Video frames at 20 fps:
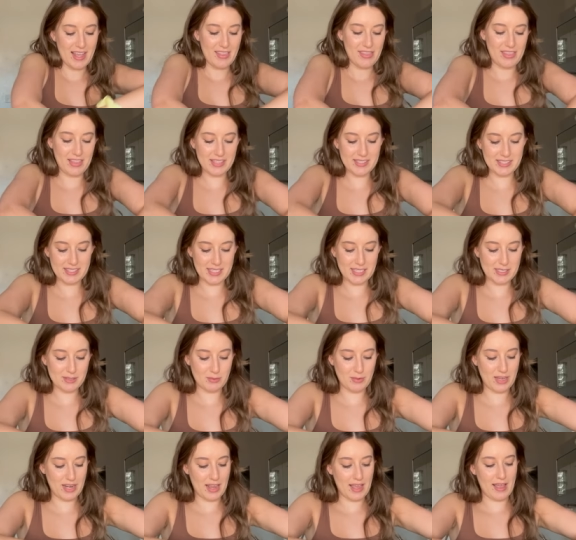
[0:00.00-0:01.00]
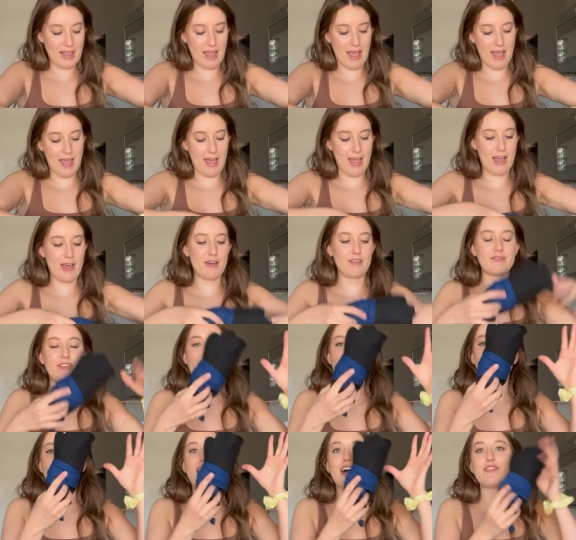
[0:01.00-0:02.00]
this is what I have.
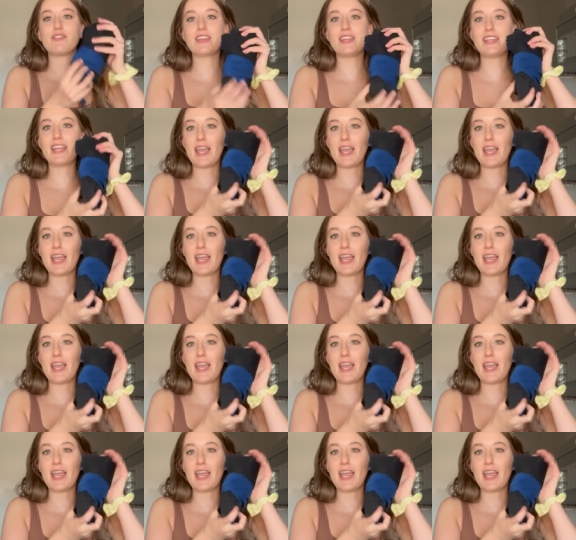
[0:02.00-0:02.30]
I have an